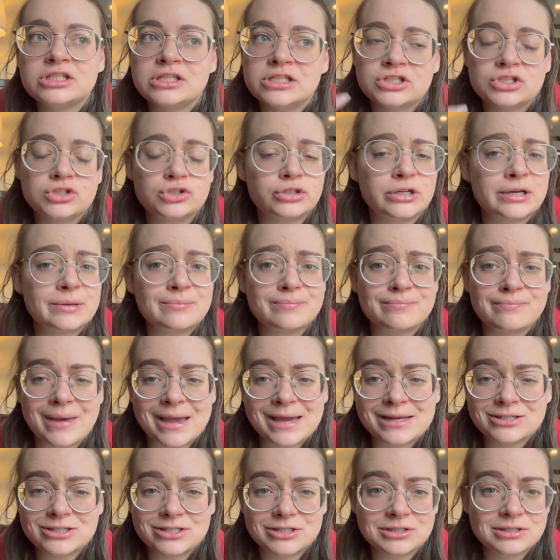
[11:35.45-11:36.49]
This trip
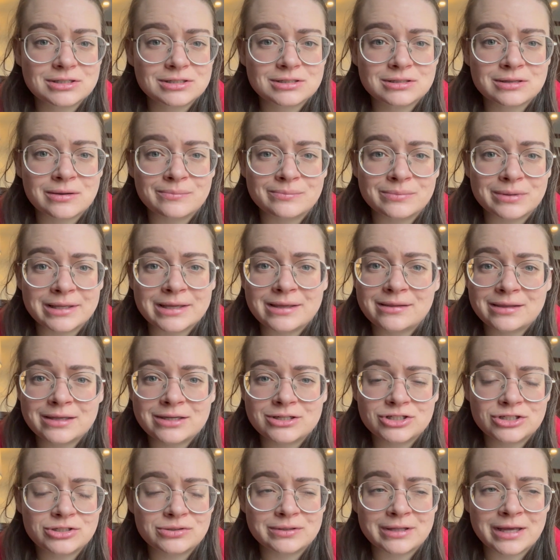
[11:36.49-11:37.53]
might just completely
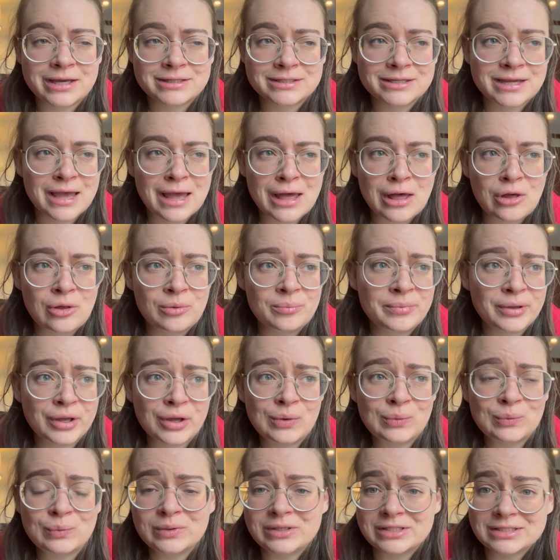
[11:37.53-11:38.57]
shoot that to hell,
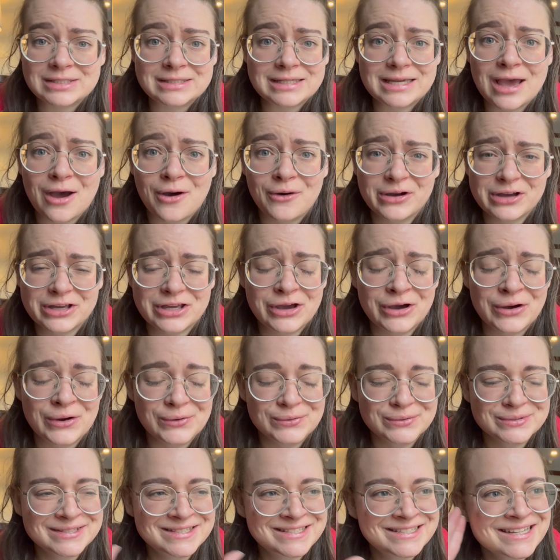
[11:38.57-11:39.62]
but we'll see how it
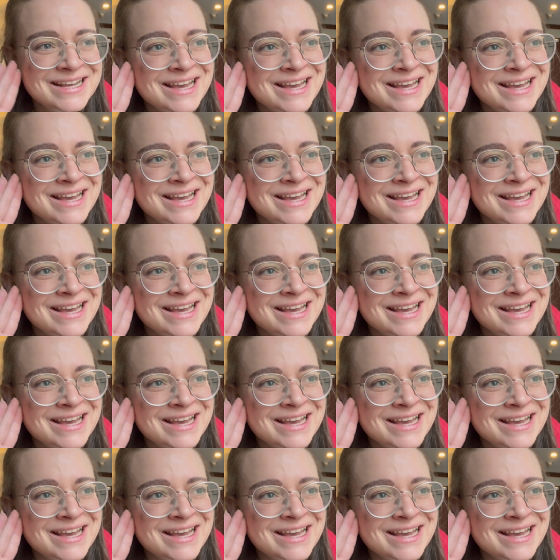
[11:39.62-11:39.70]
goes.